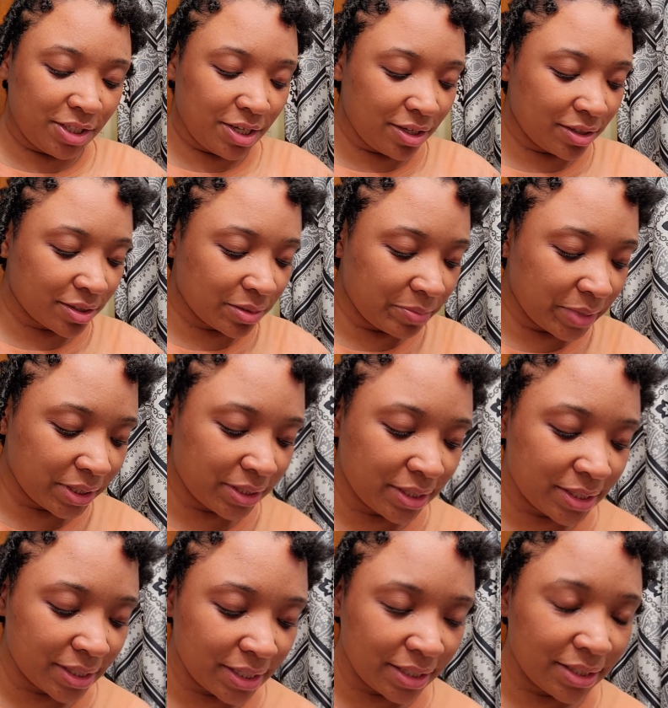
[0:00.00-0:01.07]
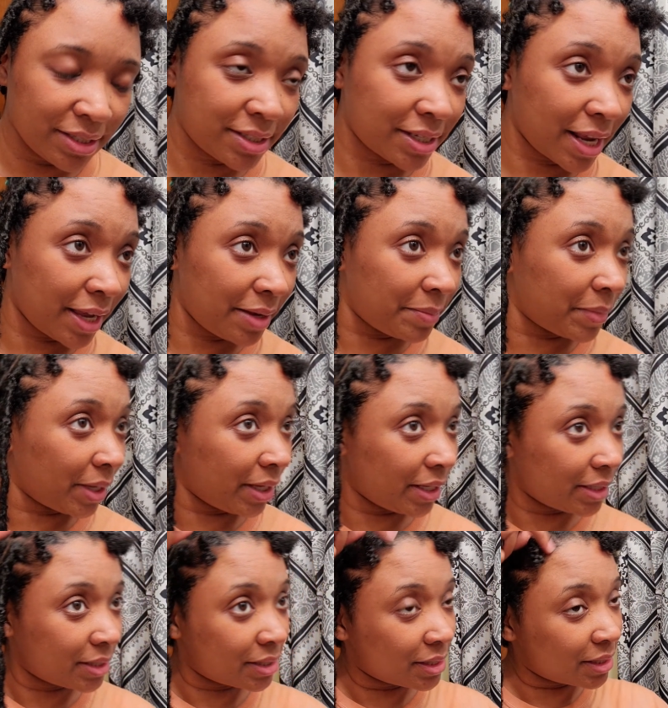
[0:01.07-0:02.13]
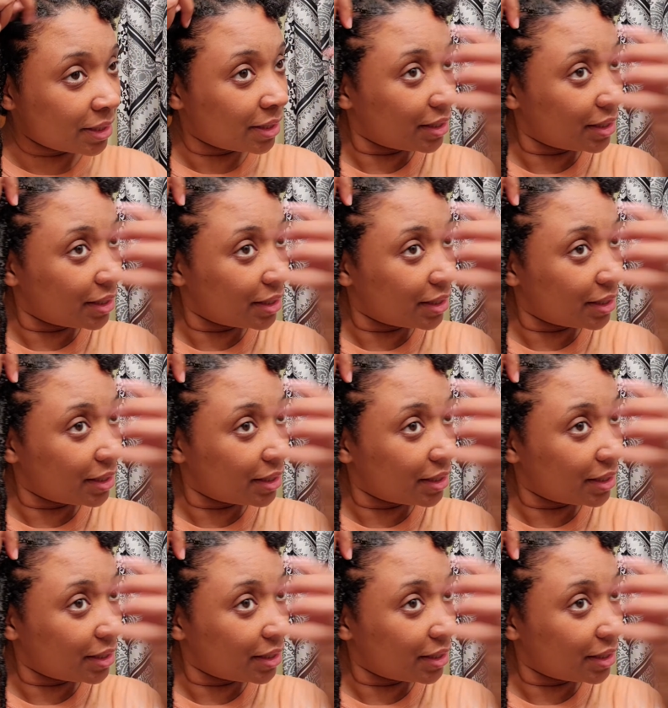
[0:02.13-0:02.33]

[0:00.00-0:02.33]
also mentions in the statement,